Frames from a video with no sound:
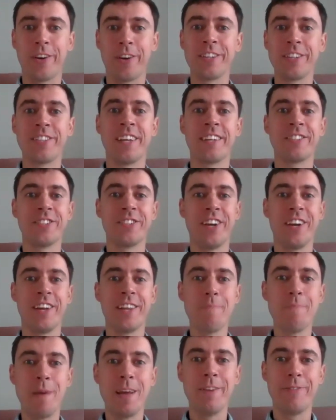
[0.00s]
architecture
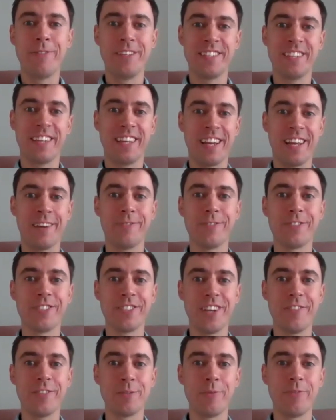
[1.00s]
and the benefits it can have for
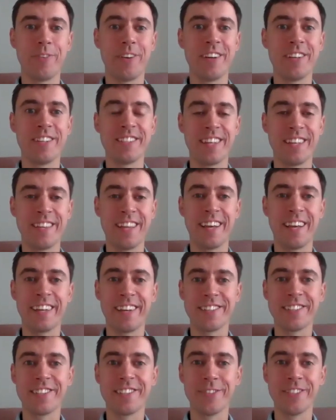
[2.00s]
service providers and their
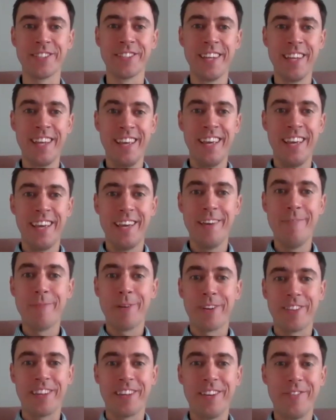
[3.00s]
customers.
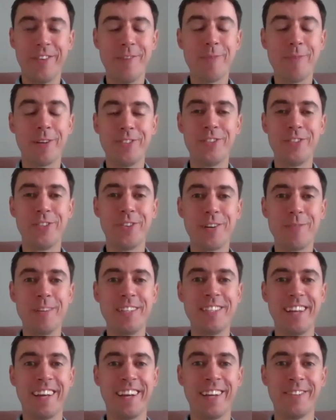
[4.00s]
Inbar, thank you very much for joining
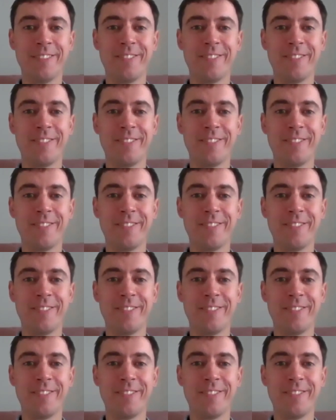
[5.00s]
me today.